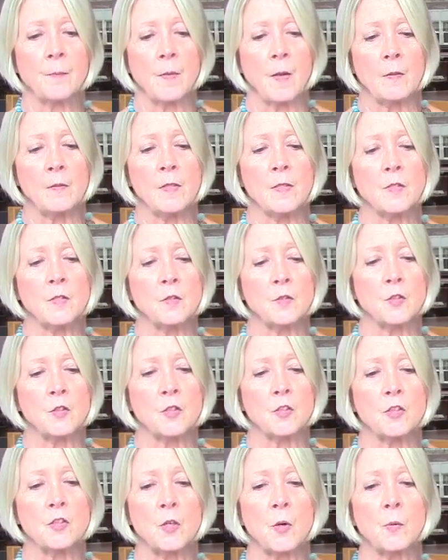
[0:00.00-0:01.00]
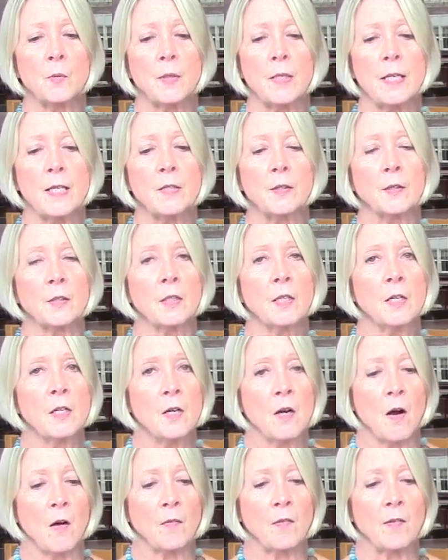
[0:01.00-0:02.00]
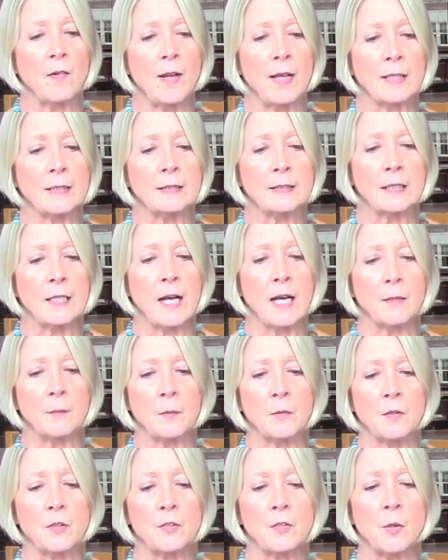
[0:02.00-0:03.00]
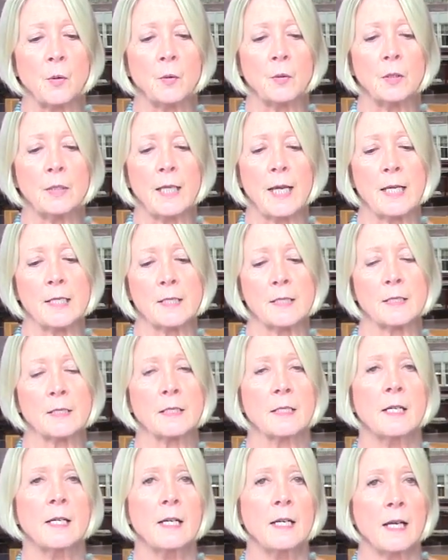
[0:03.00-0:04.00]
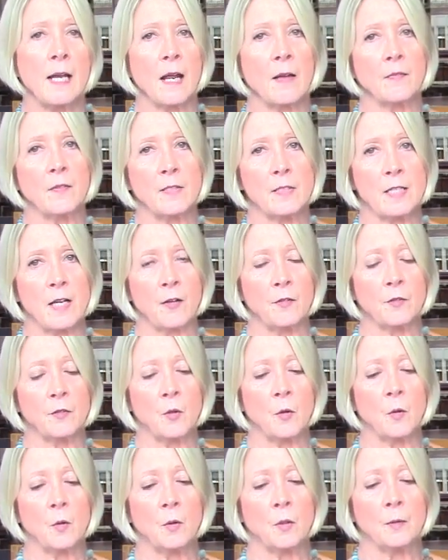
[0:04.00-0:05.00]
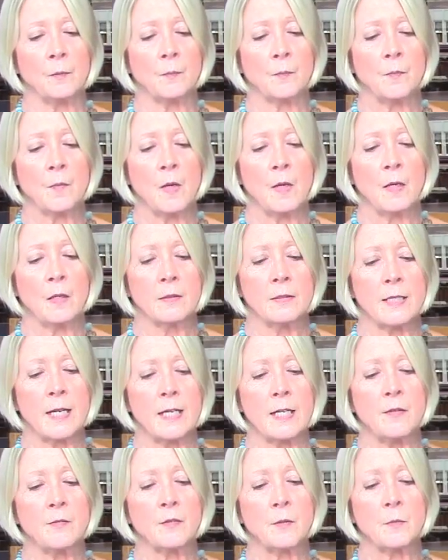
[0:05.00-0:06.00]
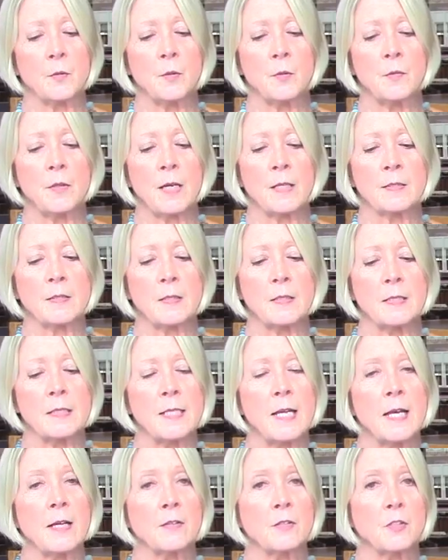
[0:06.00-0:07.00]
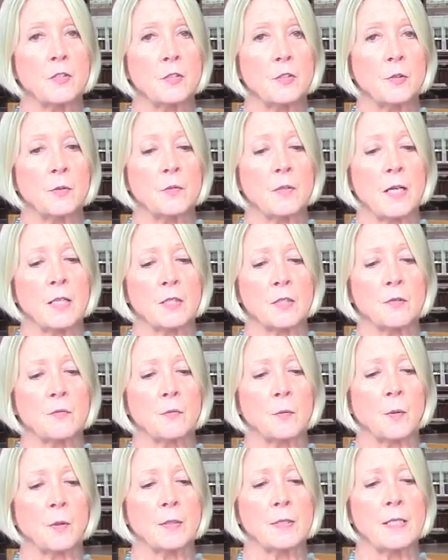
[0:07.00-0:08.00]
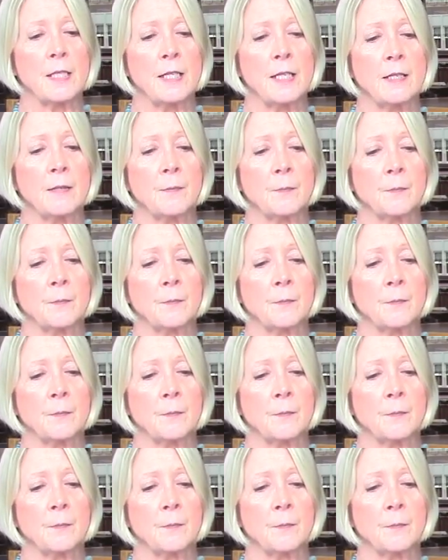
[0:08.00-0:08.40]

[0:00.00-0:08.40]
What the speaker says: And this is just shown here on the next slide with the total cases and the death toll, dating from 2010 to 2014.